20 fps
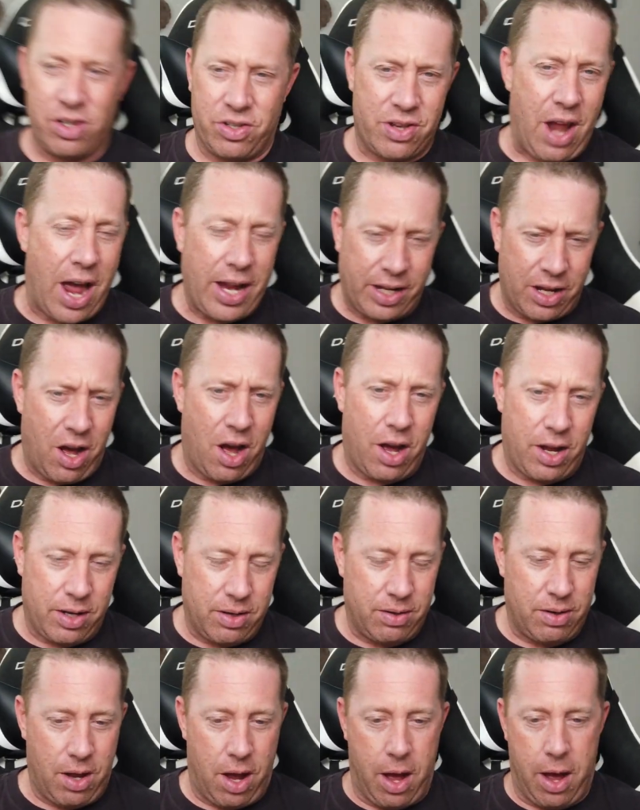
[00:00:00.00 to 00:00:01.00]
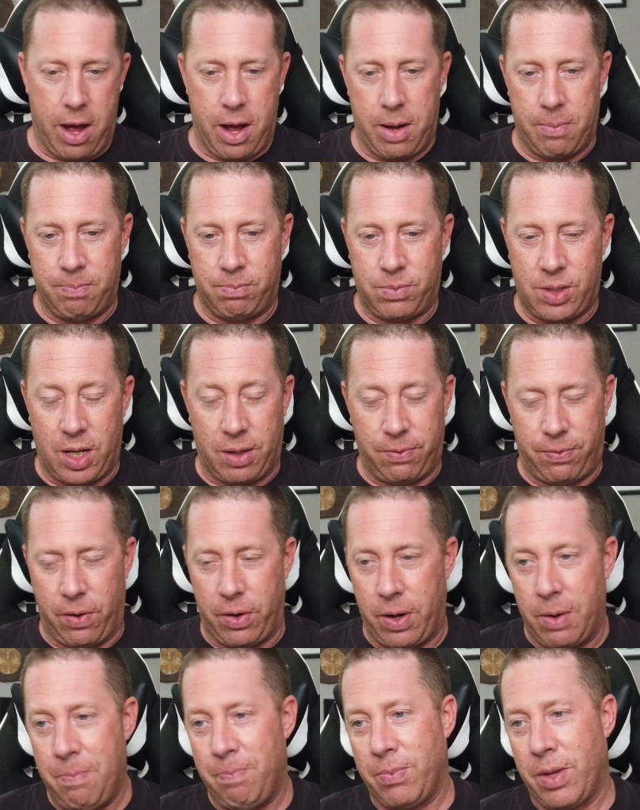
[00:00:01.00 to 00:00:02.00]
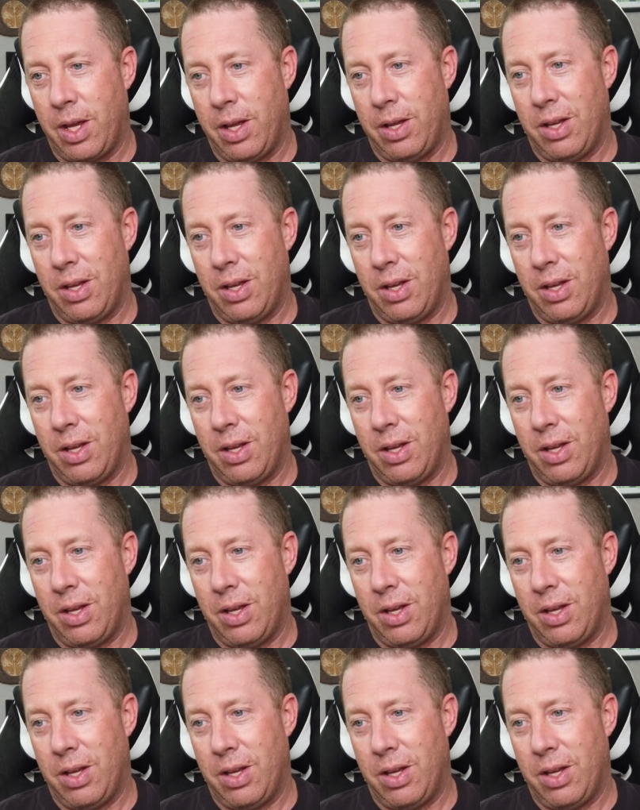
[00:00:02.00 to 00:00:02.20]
Nikon telephoto.